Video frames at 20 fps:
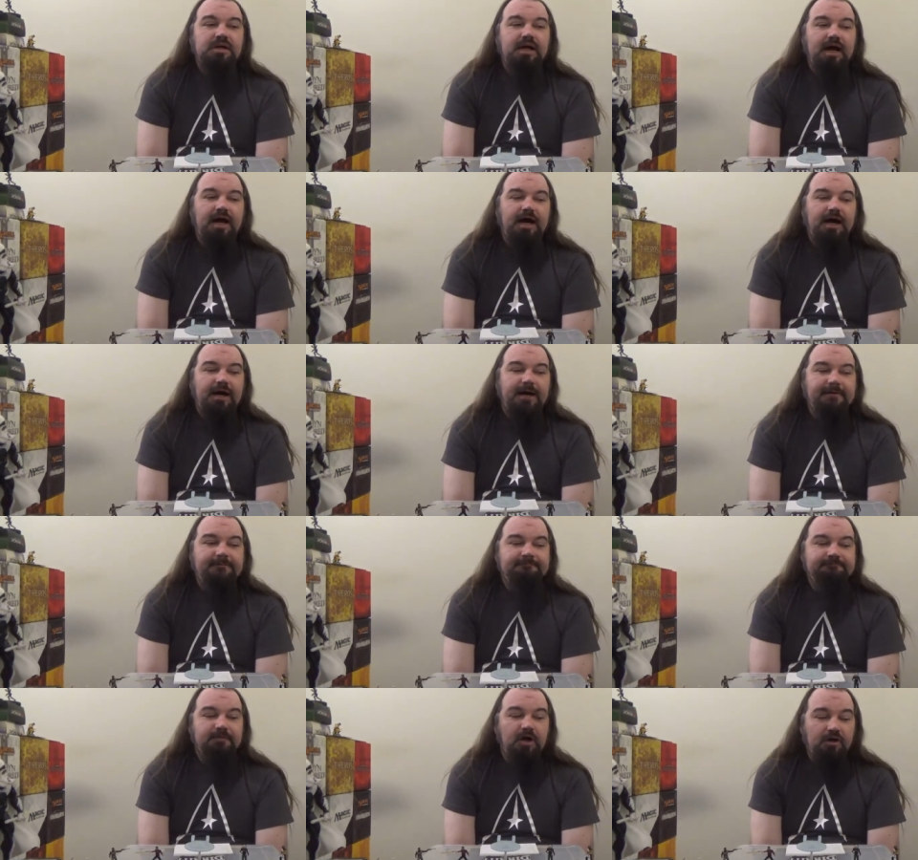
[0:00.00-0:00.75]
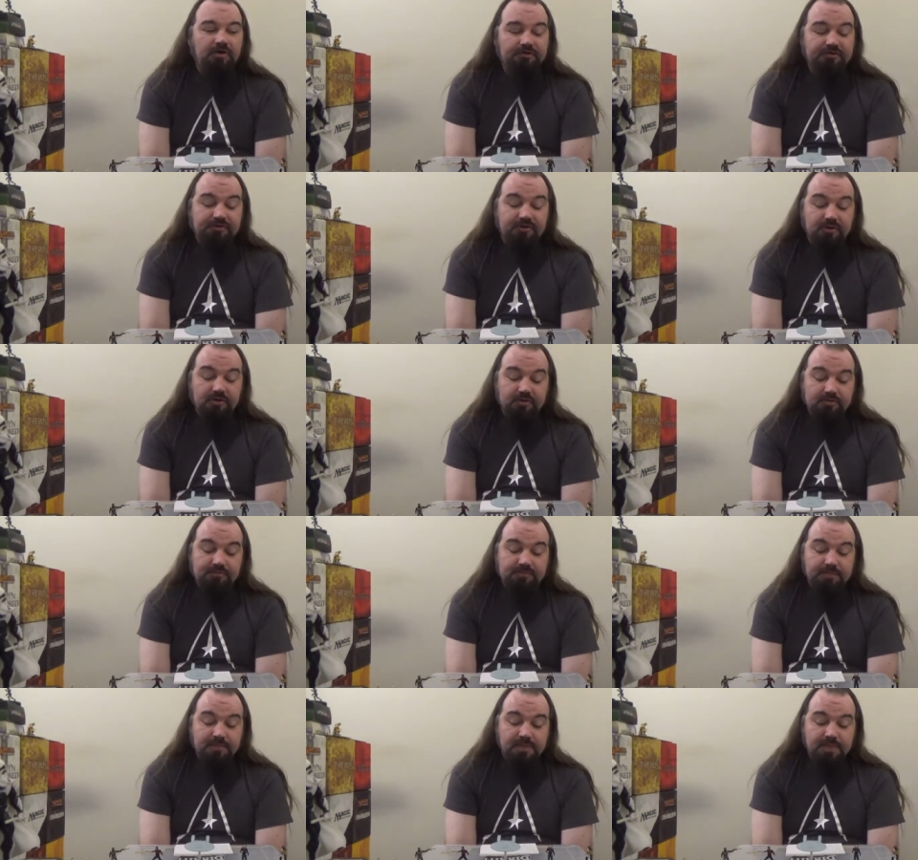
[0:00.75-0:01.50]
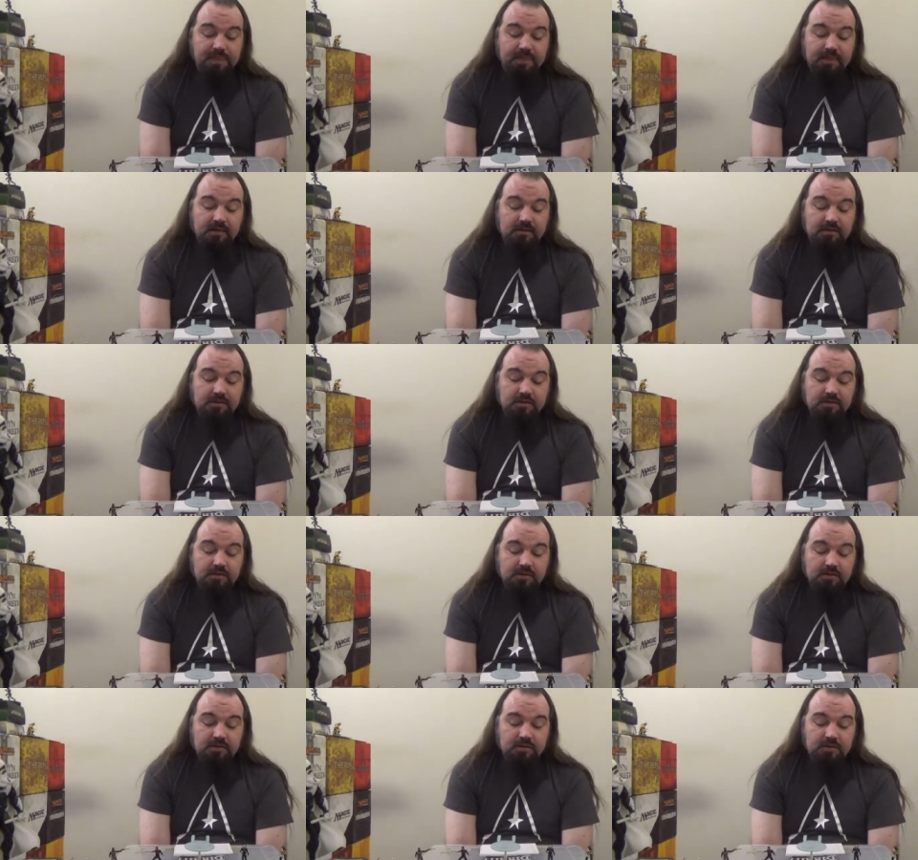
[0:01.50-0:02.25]
Um, also,
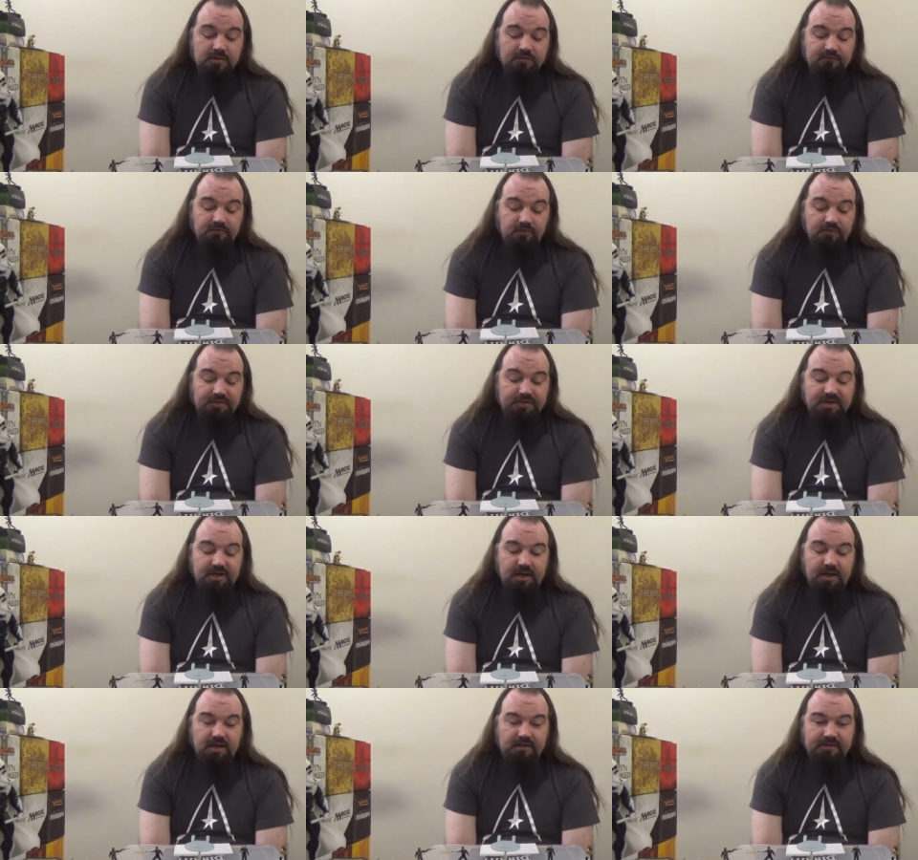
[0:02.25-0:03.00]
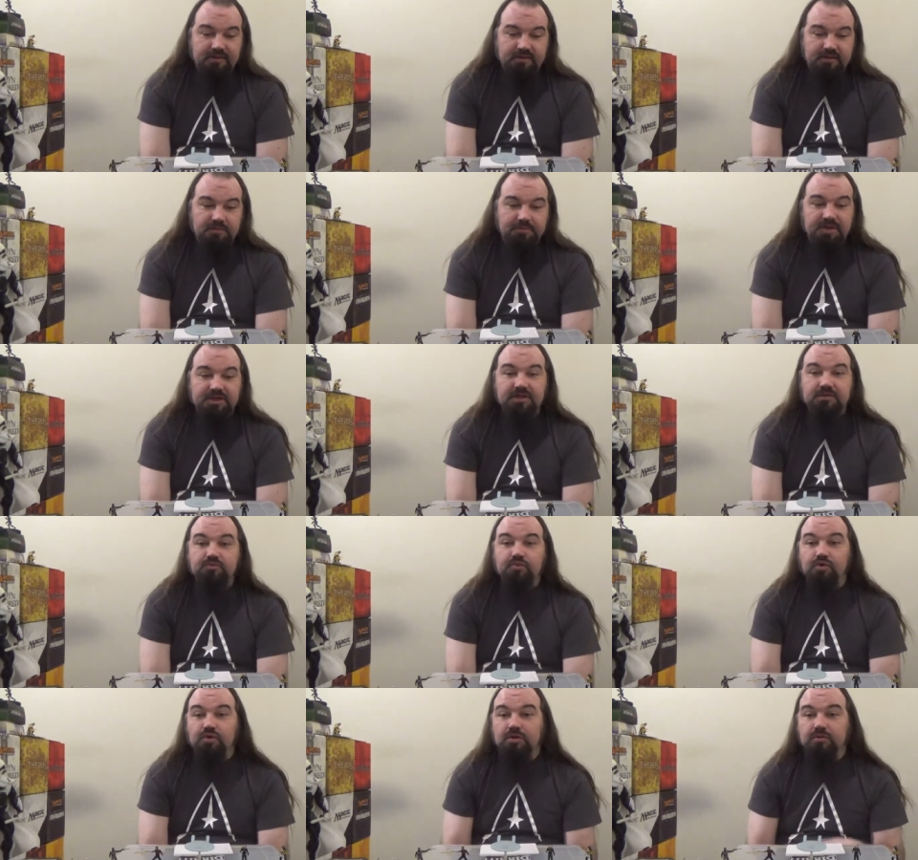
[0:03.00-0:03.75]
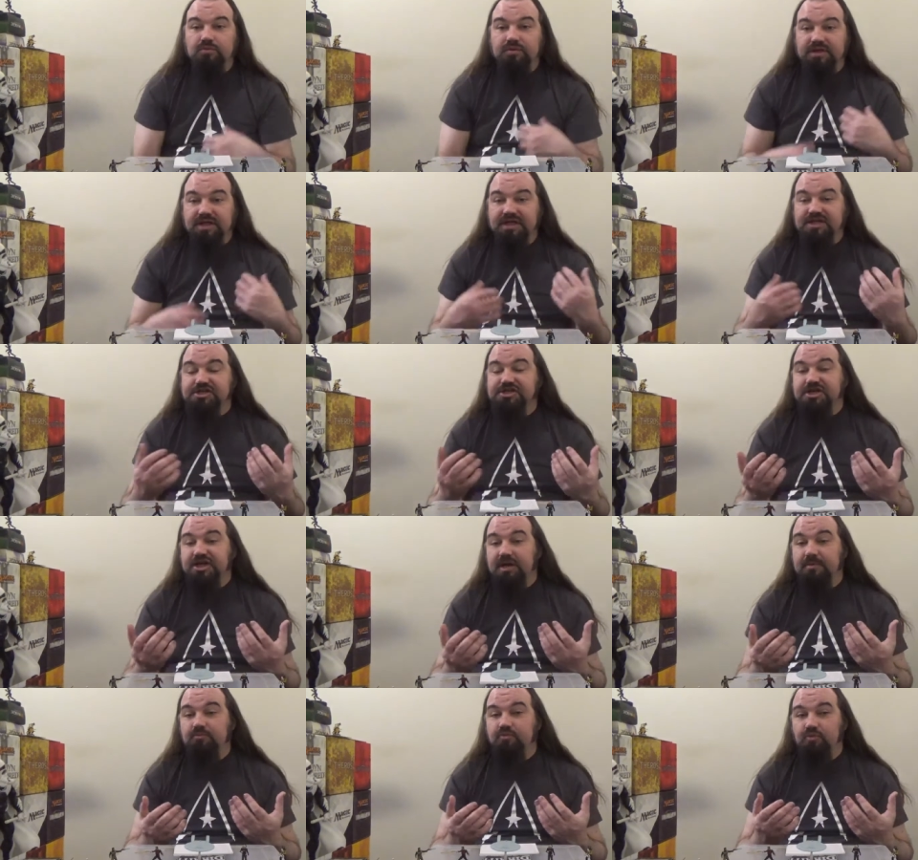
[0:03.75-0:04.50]
For the Cause and Dominion War would each
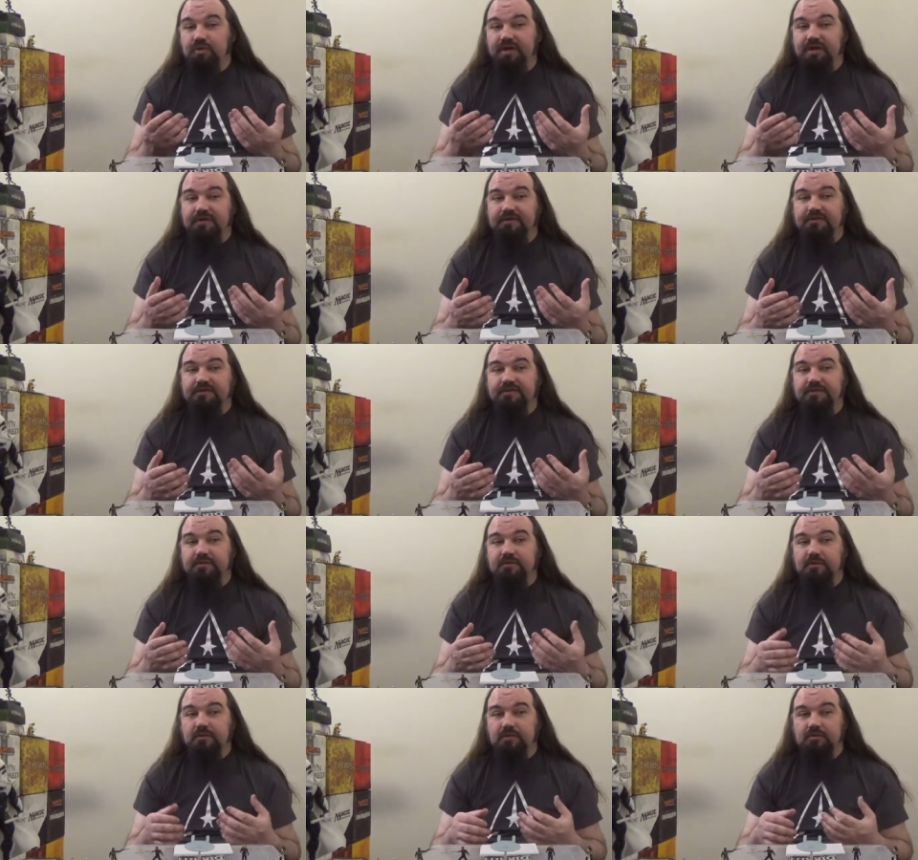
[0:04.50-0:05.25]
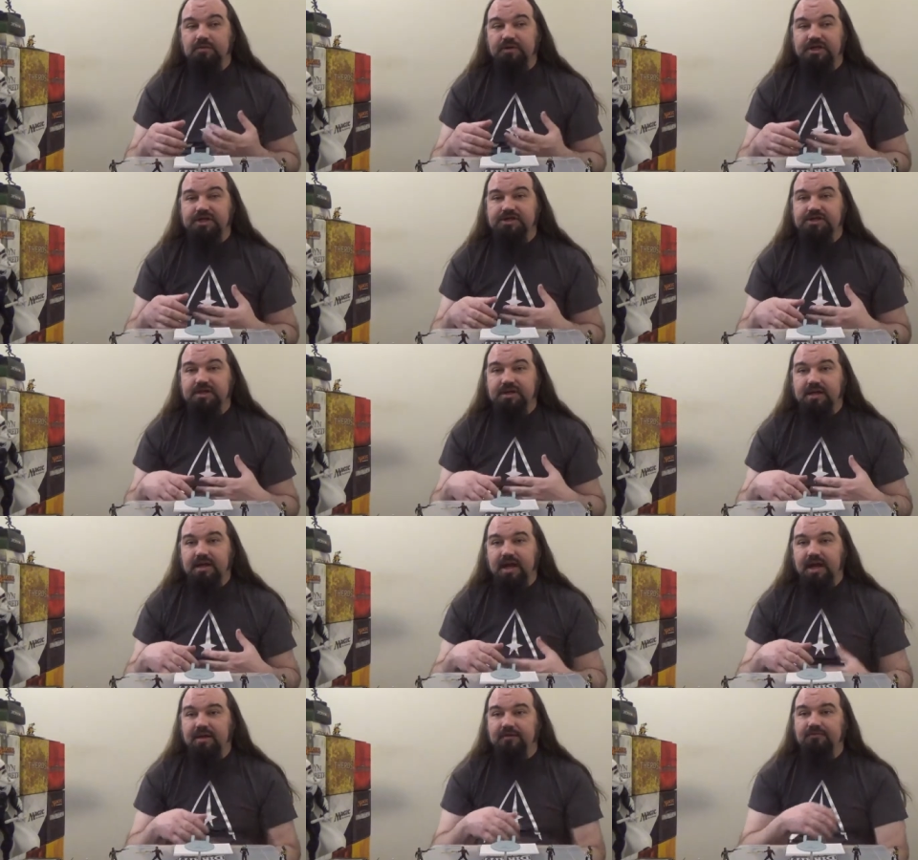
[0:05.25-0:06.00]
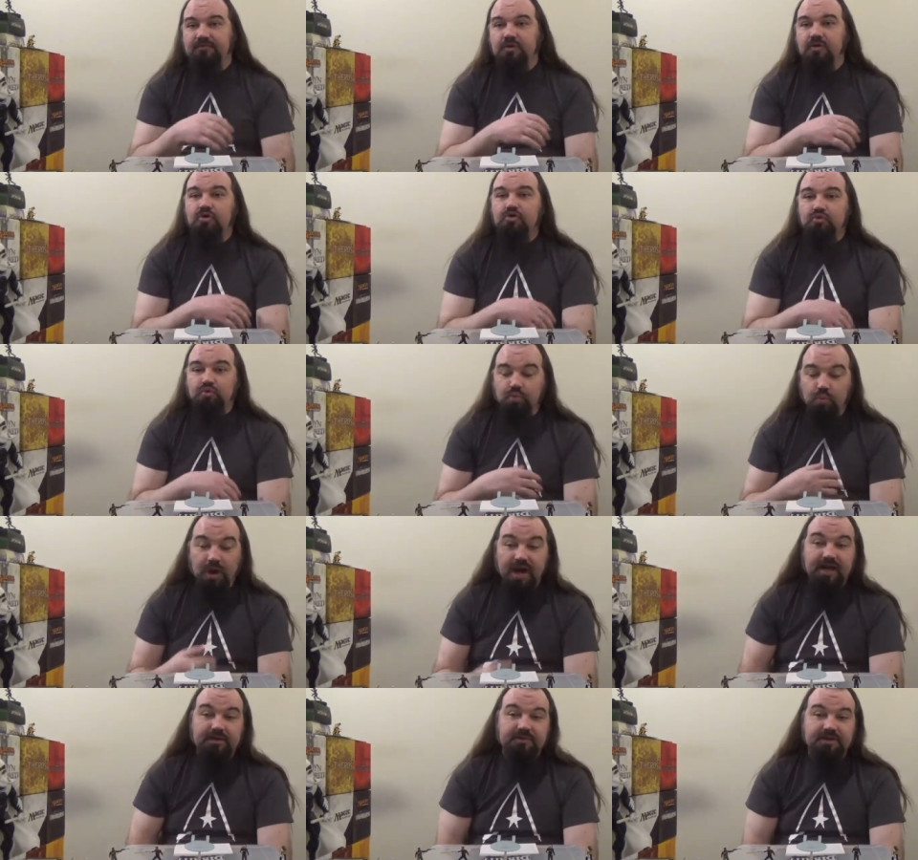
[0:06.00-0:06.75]
come with, or would each have
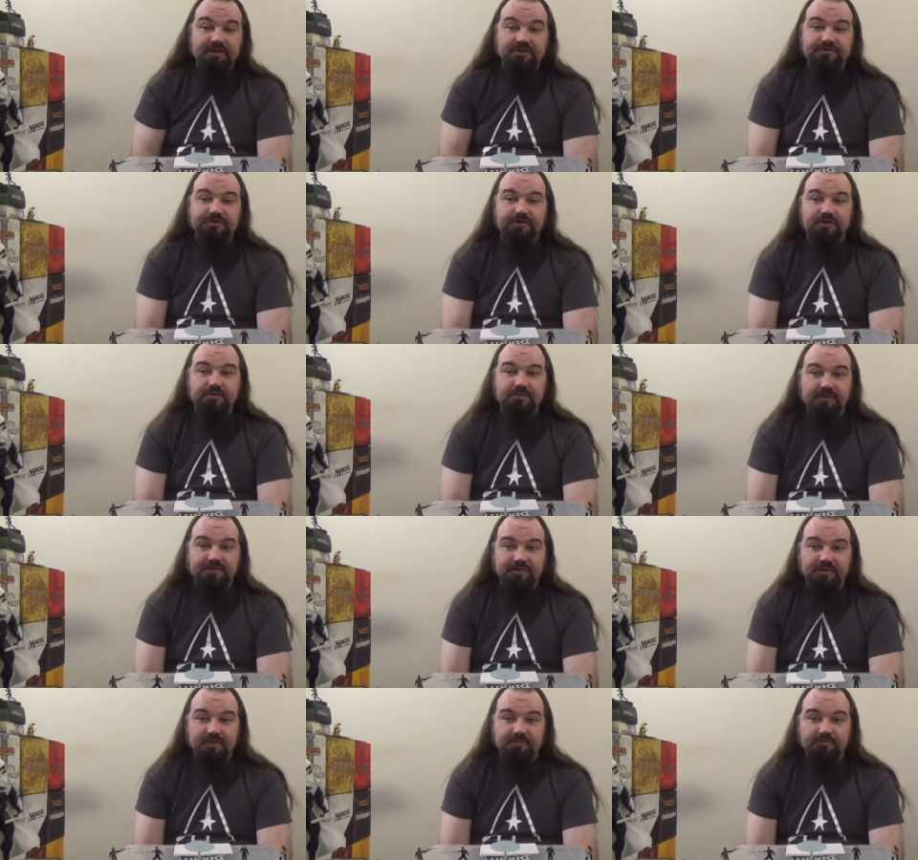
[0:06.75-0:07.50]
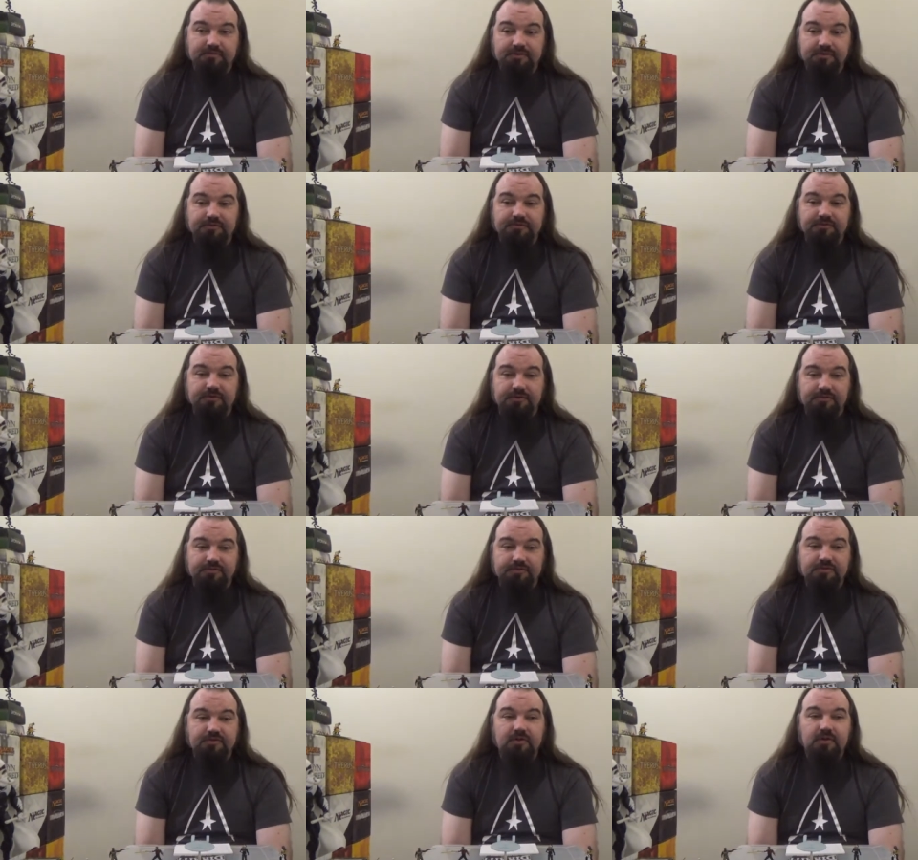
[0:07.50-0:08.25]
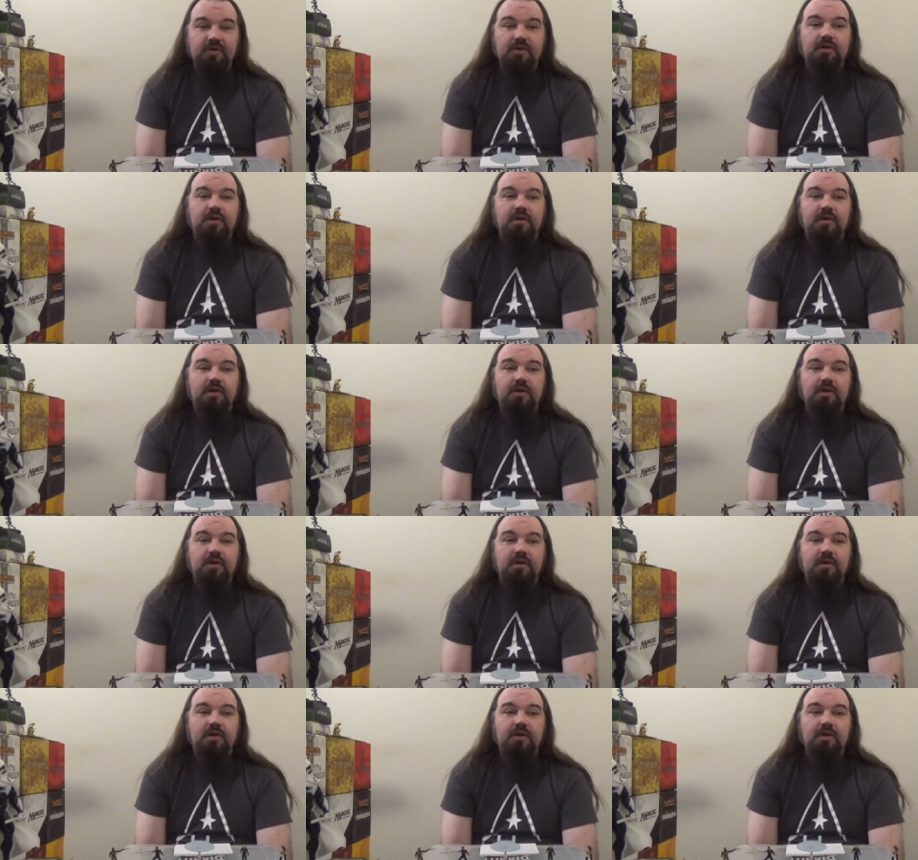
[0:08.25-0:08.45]
randomly inserted within boosters,